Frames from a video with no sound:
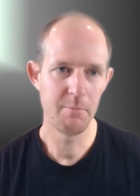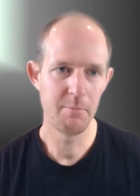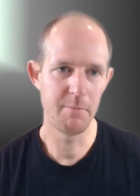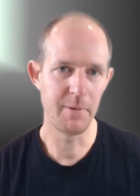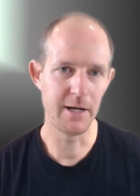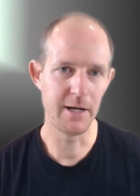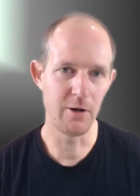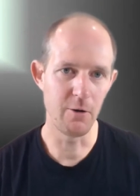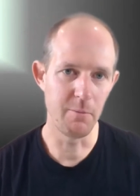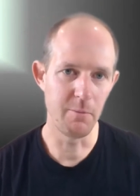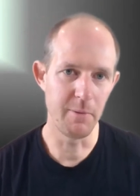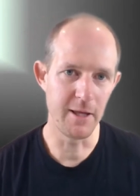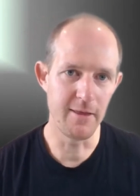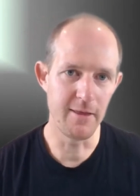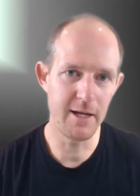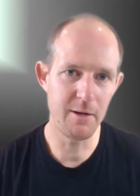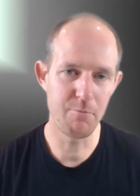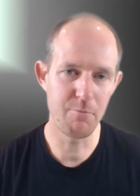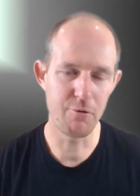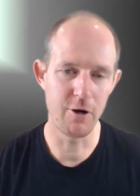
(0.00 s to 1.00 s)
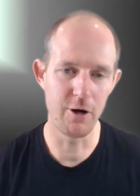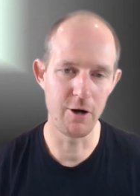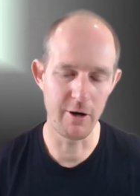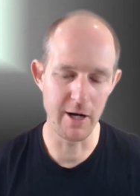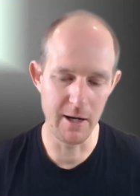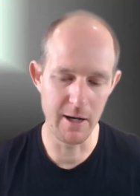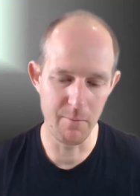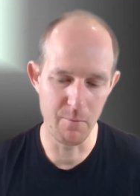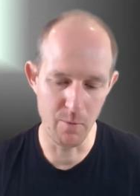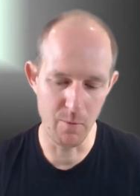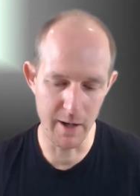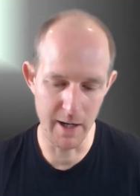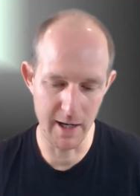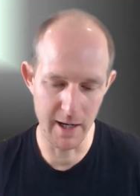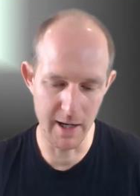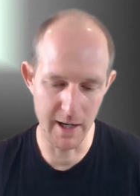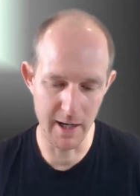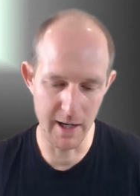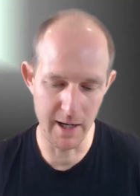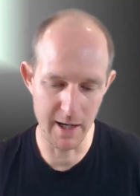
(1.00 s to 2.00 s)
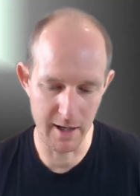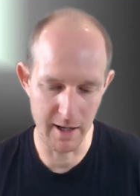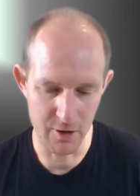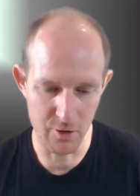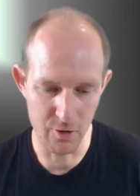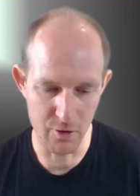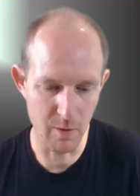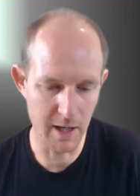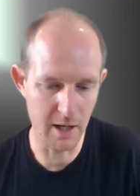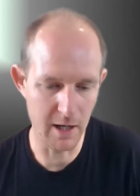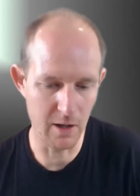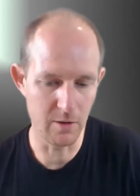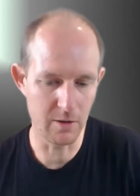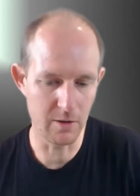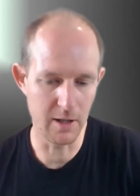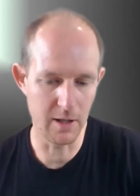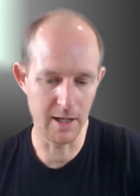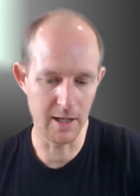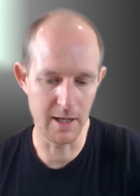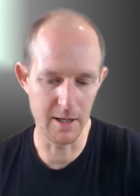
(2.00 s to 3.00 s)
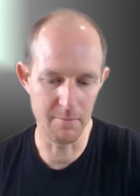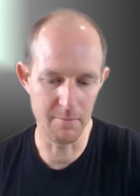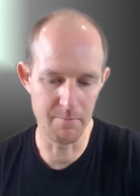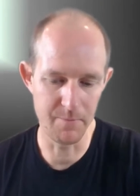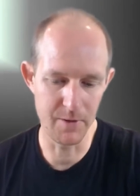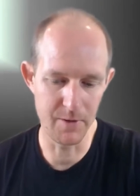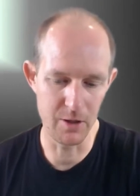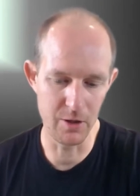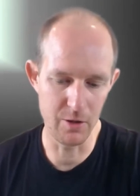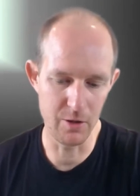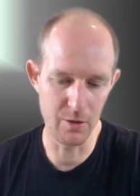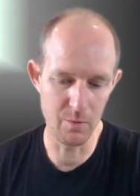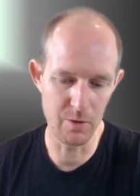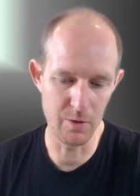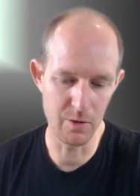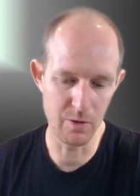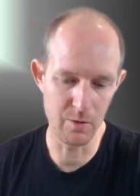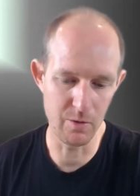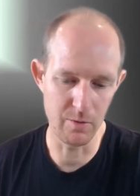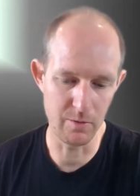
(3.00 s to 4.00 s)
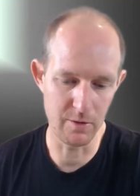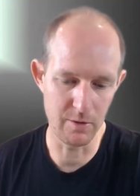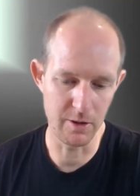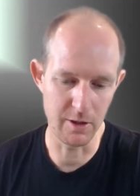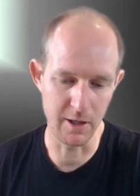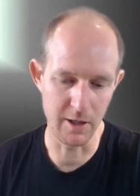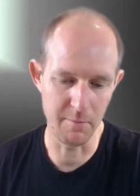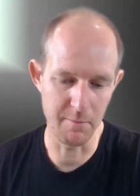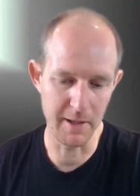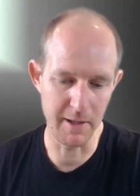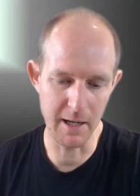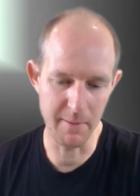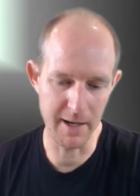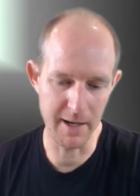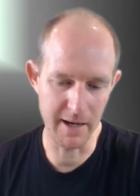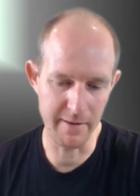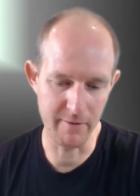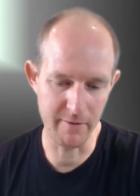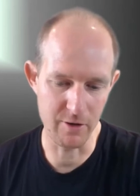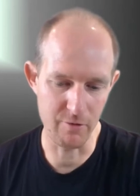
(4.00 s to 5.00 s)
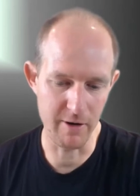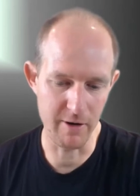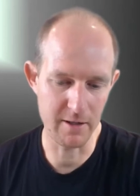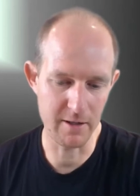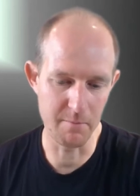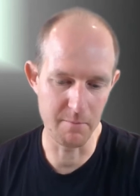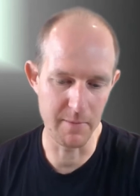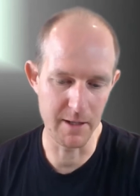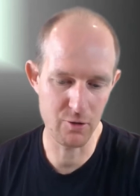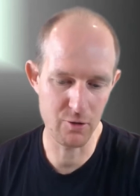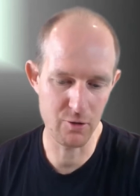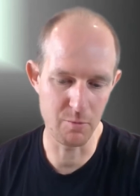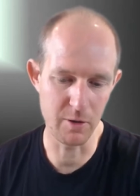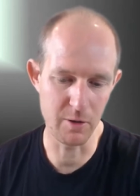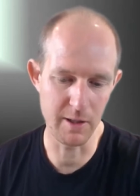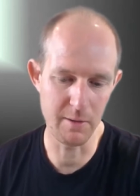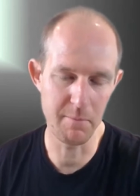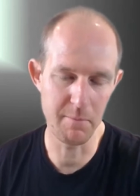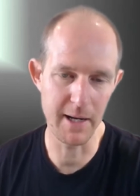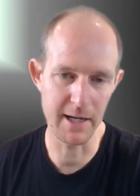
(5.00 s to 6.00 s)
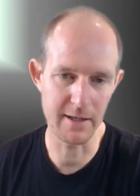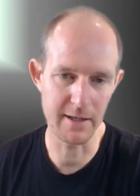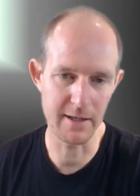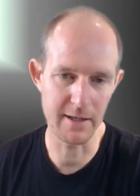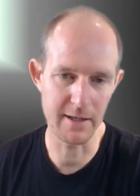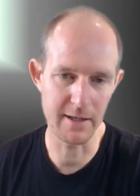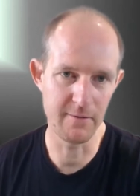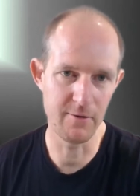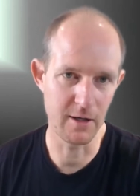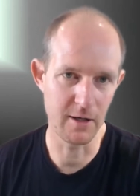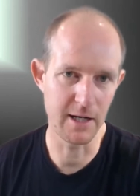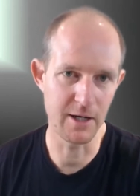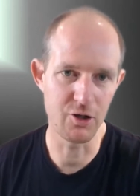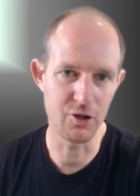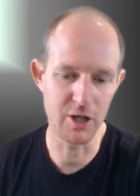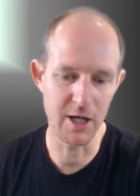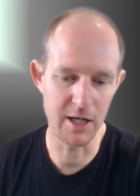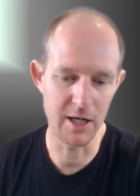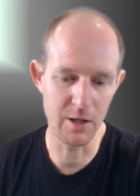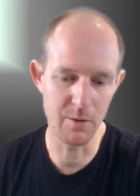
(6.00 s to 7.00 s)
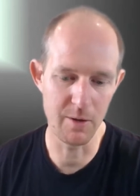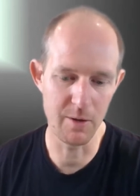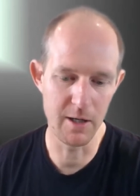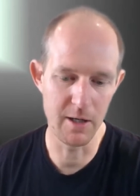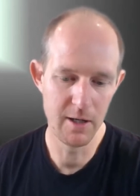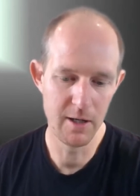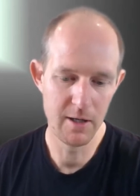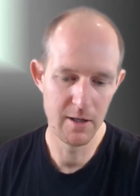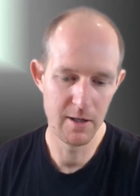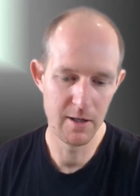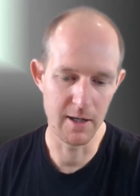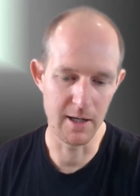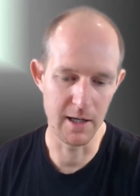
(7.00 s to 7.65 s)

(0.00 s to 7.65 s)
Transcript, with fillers: but it'll be the program where if you do well, um, you will you know be able to have a direct and measurable impact if you can get a genuine